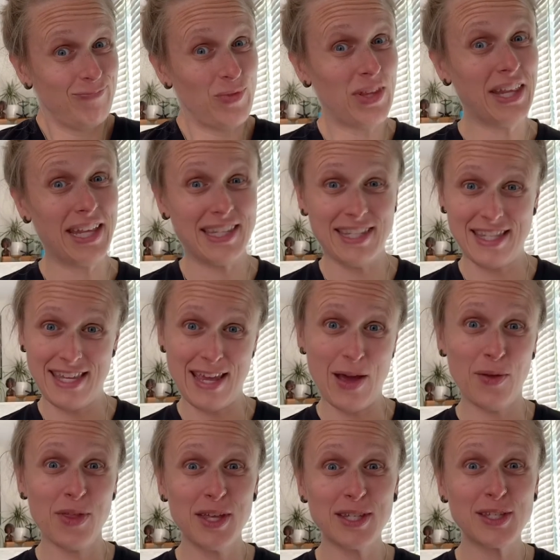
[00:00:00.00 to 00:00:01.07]
Let's see how
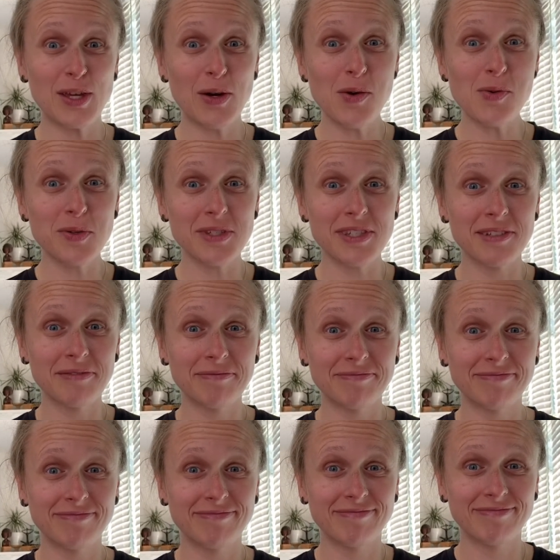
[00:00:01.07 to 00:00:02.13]
this goes.
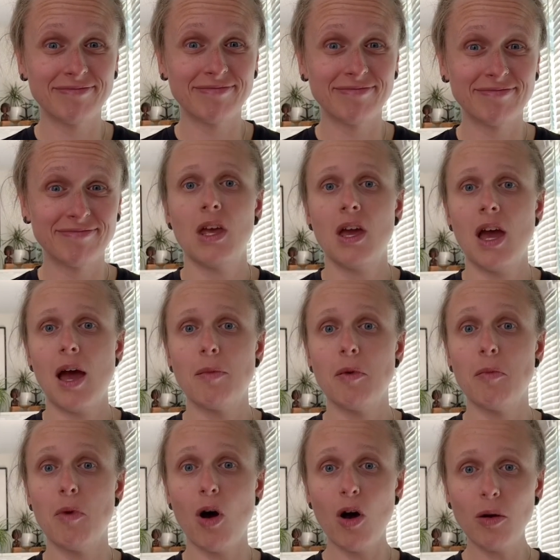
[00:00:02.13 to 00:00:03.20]
I'm a
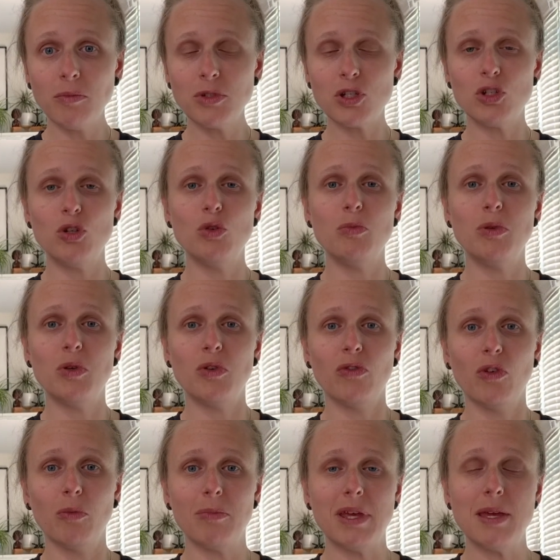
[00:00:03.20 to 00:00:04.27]
mom to two beautiful
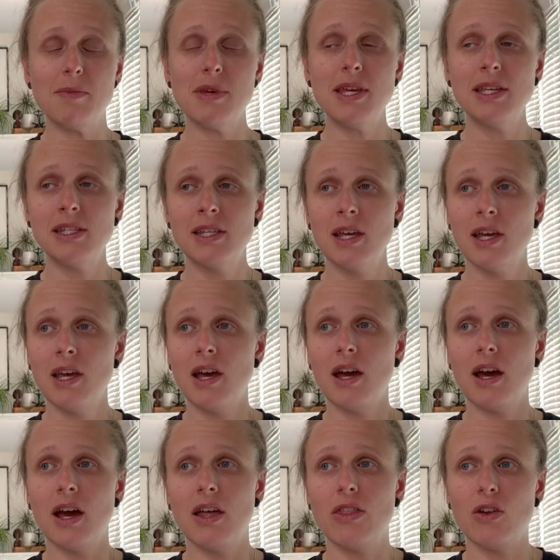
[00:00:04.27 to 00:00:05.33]
babies.
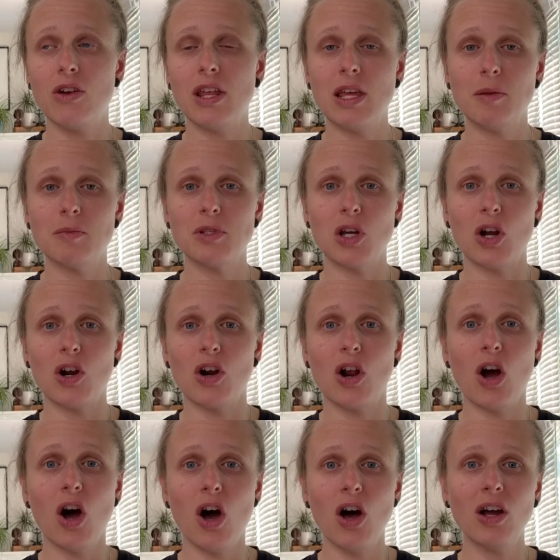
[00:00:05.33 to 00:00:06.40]
Their names are
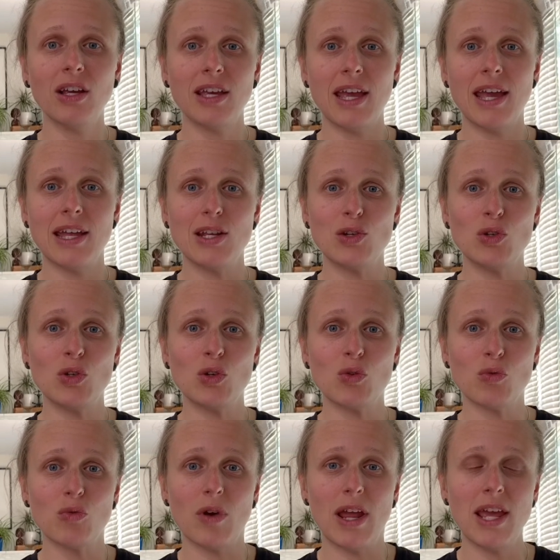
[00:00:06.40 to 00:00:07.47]
Hawk and
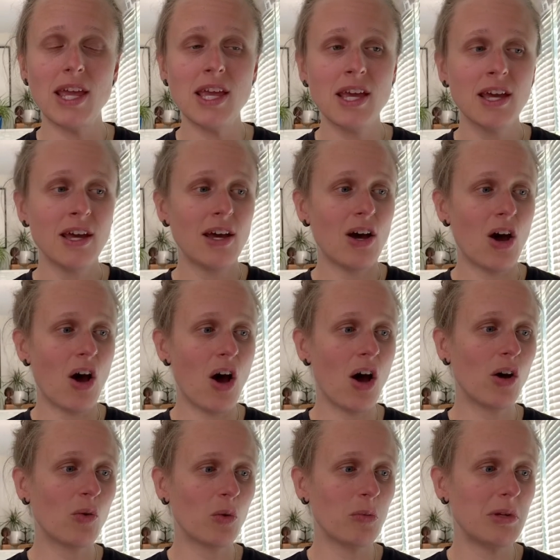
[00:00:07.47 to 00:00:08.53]
Gray. Hawk
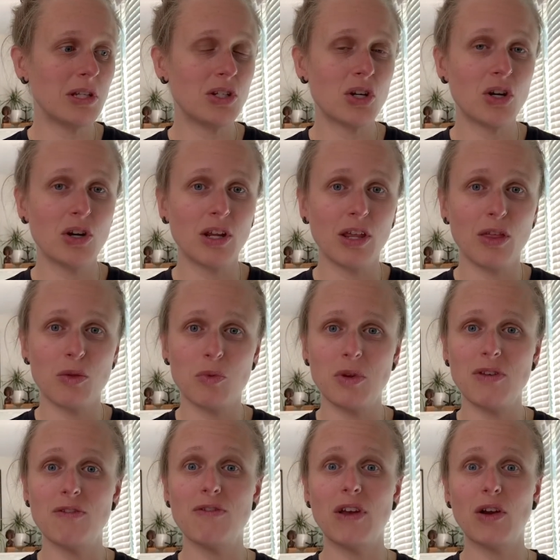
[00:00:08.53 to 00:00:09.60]
will be turning 3
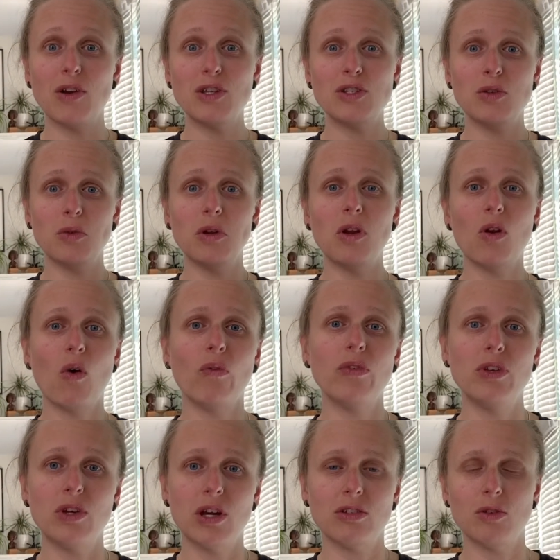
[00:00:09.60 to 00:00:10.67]
very soon, and hopefully you
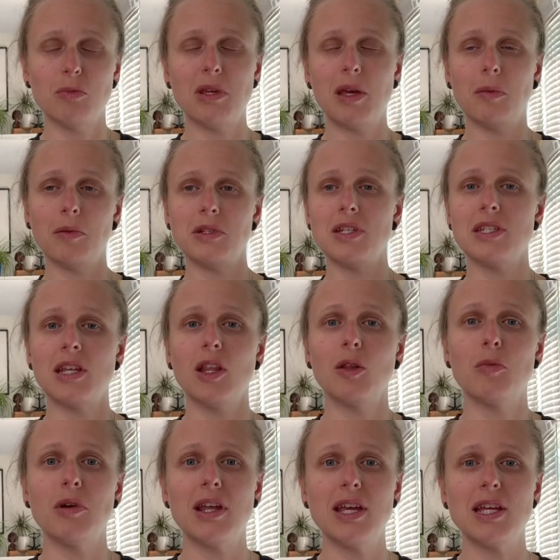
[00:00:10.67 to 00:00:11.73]
guys will be able to
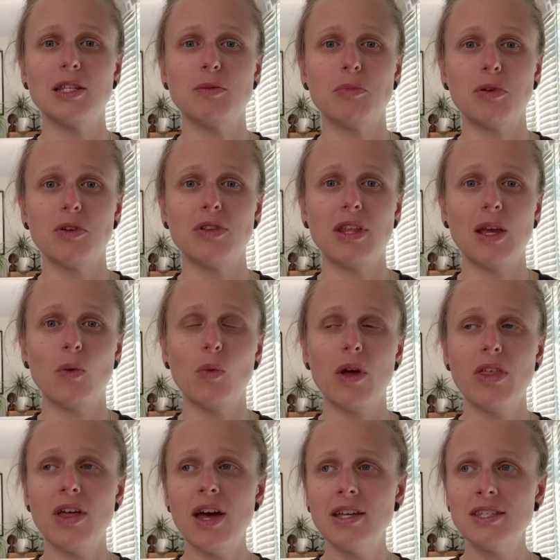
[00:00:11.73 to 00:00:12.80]
celebrate his birthday with
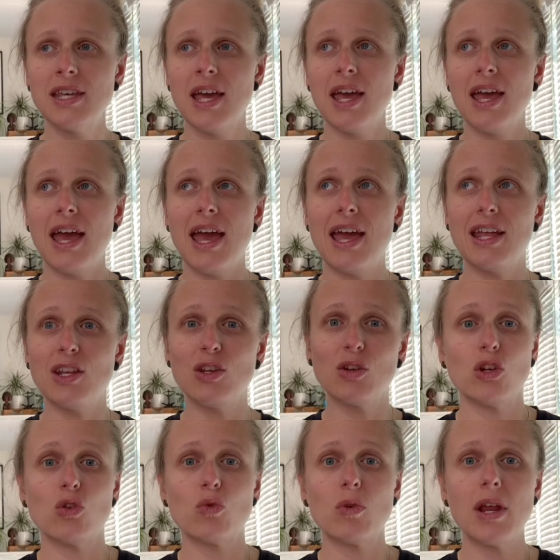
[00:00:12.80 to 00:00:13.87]
us. And
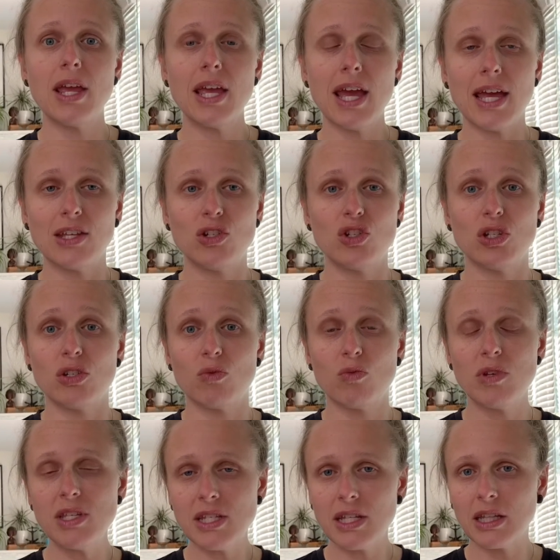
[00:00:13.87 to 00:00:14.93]
Gray has just
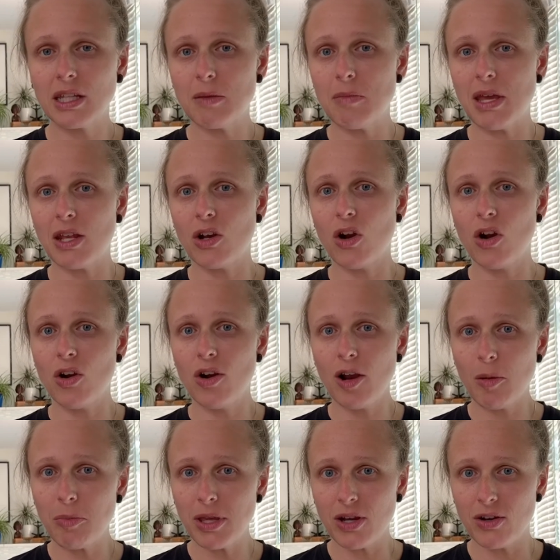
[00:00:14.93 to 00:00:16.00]
recently made her
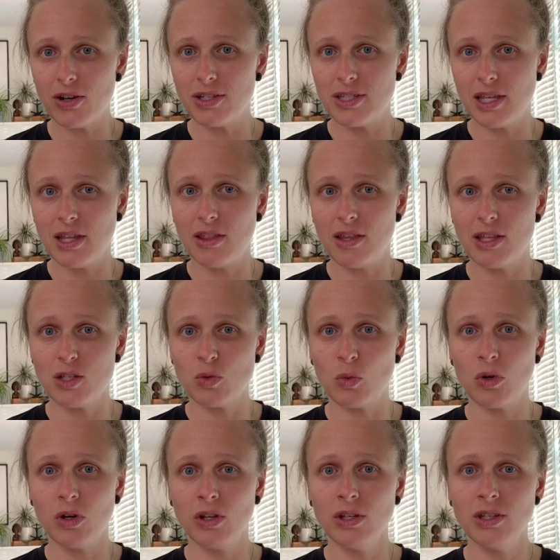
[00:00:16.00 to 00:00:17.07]
appearance in this
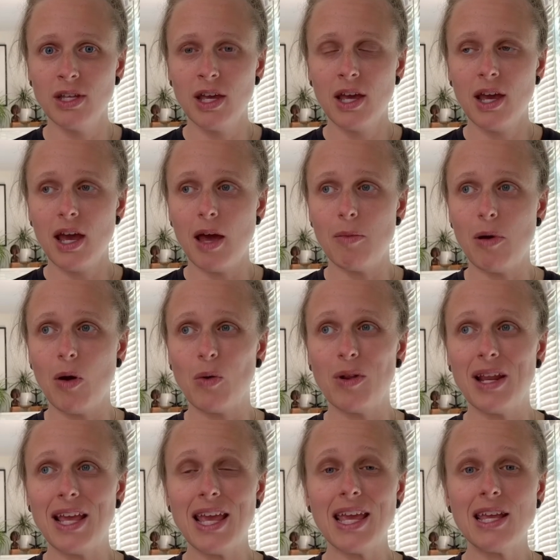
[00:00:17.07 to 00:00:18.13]
world about
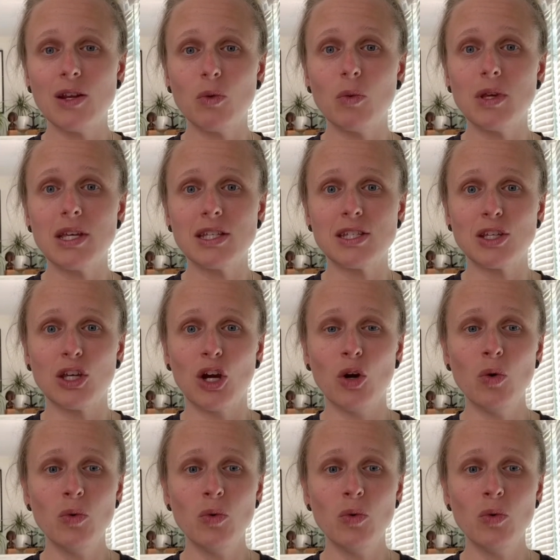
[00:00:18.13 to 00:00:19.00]
8 weeks ago.